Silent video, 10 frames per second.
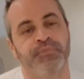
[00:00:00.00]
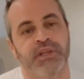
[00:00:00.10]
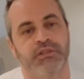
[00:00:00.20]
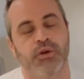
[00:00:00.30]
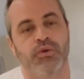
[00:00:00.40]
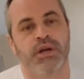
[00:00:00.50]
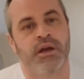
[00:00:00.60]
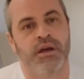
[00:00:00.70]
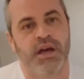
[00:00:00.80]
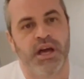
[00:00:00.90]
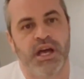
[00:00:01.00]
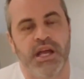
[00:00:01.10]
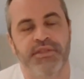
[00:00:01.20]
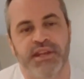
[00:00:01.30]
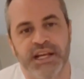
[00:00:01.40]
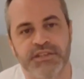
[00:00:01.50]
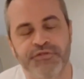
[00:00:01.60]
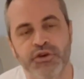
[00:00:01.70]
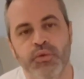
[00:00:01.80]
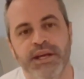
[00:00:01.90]
So in the next
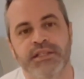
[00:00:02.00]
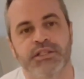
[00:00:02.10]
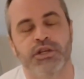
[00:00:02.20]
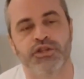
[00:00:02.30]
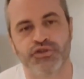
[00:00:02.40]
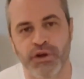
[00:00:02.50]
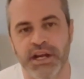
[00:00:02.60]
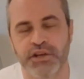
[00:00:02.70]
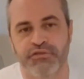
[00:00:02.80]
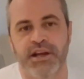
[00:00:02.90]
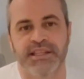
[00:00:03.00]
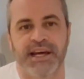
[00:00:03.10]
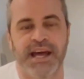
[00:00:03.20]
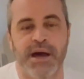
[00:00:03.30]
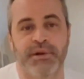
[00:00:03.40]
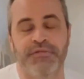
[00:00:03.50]
few weeks, try to create that habit.